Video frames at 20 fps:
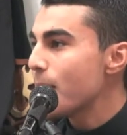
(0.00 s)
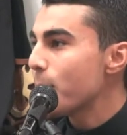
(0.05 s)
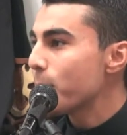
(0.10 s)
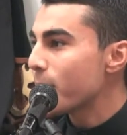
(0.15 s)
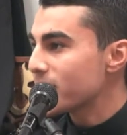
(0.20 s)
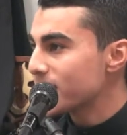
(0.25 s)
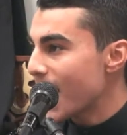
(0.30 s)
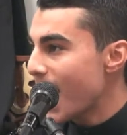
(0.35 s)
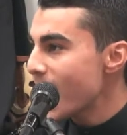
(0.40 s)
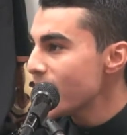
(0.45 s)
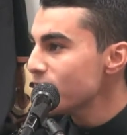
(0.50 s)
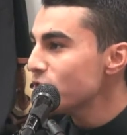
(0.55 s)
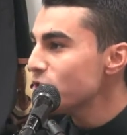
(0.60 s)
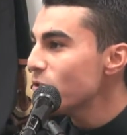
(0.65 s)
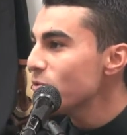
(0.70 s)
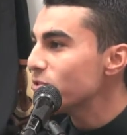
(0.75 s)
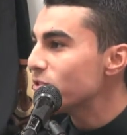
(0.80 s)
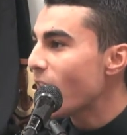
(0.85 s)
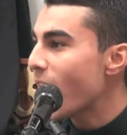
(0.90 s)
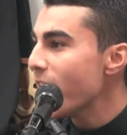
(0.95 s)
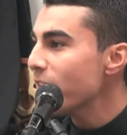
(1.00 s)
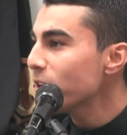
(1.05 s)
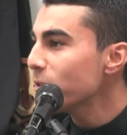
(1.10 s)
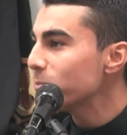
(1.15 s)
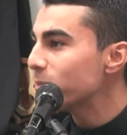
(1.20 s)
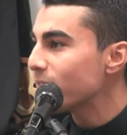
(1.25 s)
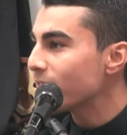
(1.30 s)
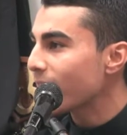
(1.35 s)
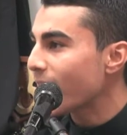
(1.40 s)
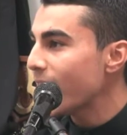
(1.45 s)
Because as you know, Zuhair
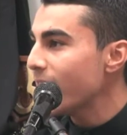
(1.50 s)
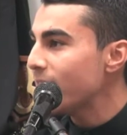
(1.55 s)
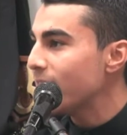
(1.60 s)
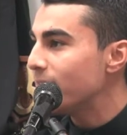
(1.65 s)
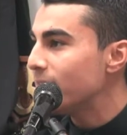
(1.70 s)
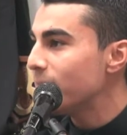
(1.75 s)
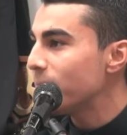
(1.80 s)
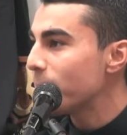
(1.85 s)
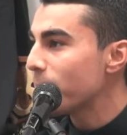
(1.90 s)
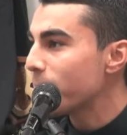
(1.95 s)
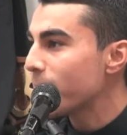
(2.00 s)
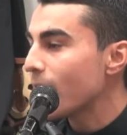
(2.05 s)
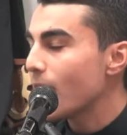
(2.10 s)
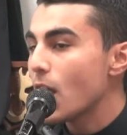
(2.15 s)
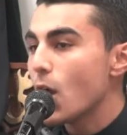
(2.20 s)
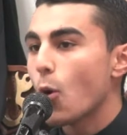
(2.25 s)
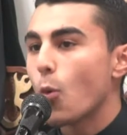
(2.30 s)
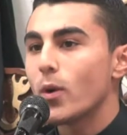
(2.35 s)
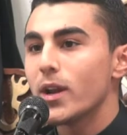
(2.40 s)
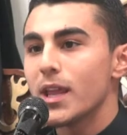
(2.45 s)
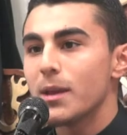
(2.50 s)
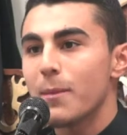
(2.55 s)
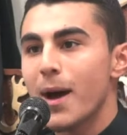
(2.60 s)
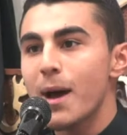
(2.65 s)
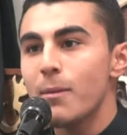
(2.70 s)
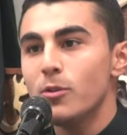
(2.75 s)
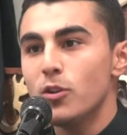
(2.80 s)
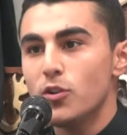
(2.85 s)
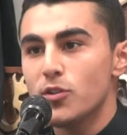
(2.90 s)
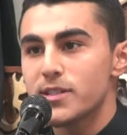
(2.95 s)
ibn al-Qayn, when
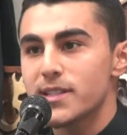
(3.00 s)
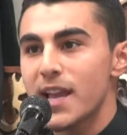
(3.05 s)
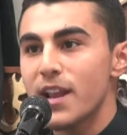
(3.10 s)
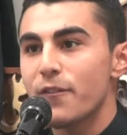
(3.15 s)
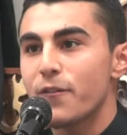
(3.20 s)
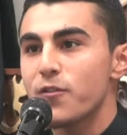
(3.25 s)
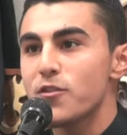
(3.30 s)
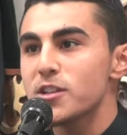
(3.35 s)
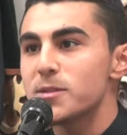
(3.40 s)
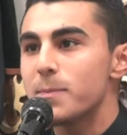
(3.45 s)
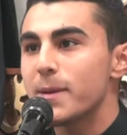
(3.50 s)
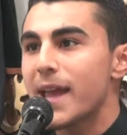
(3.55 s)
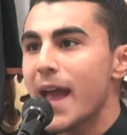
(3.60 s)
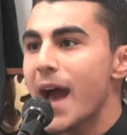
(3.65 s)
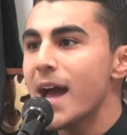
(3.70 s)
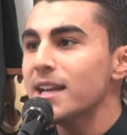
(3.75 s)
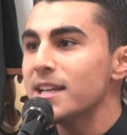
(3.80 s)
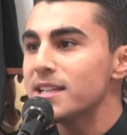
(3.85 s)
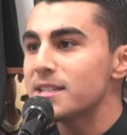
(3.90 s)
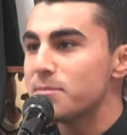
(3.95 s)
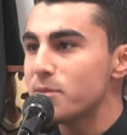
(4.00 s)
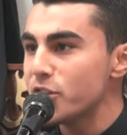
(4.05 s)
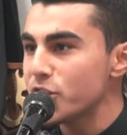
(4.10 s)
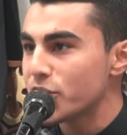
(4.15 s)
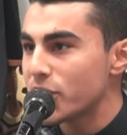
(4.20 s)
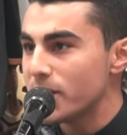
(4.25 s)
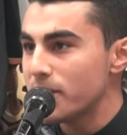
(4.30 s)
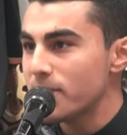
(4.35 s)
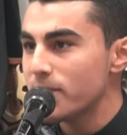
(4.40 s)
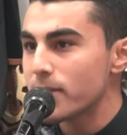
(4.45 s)
Imam al-Hussein first began his
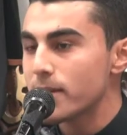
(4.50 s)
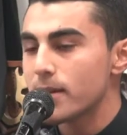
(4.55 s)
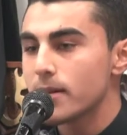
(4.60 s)
mission,